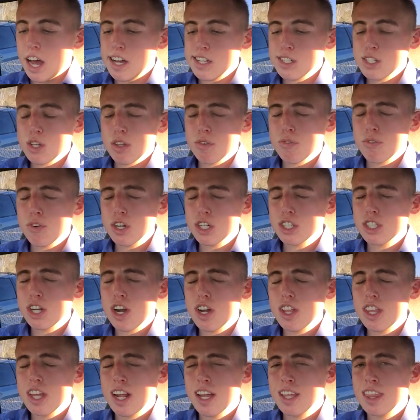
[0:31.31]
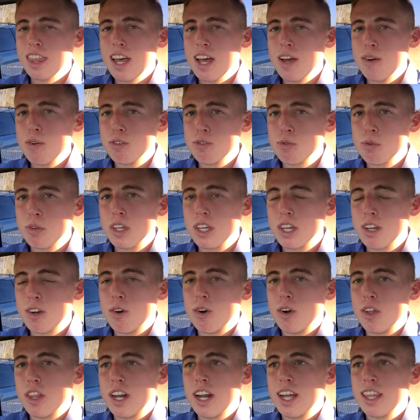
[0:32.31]
So the first car that I thought was really
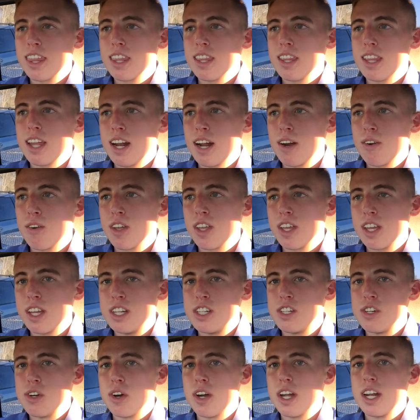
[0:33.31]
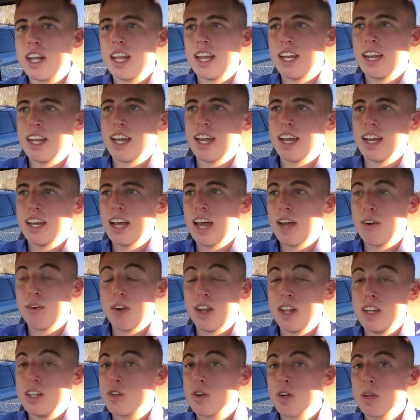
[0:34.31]
cool that I really enjoyed, and I
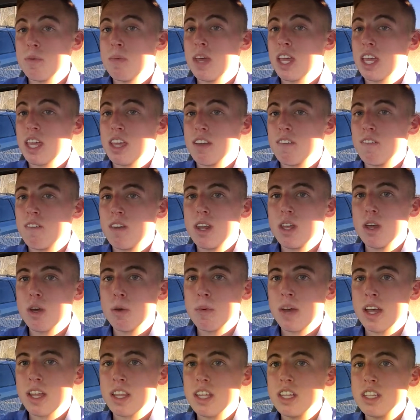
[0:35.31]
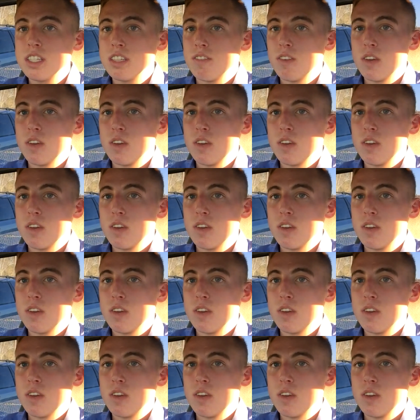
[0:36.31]
enjoyed making a video about this.